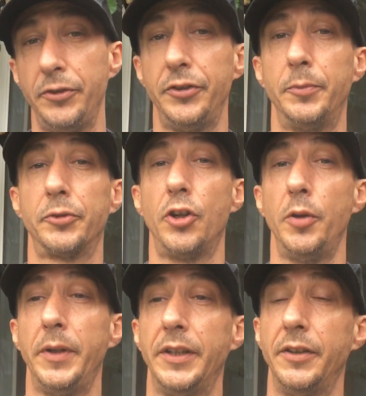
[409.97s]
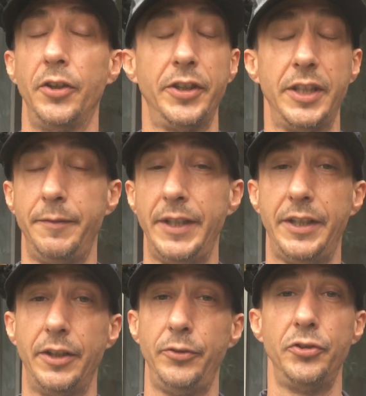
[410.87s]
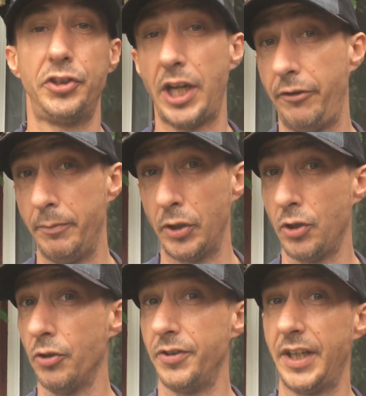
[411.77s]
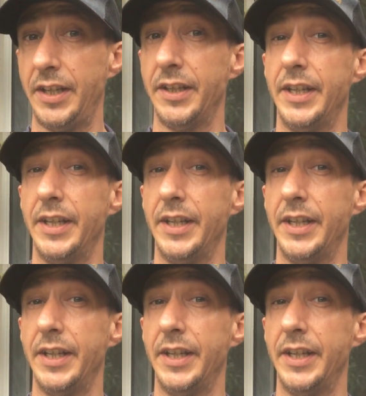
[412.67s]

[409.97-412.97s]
and subscribing and liking the videos and sharing my content.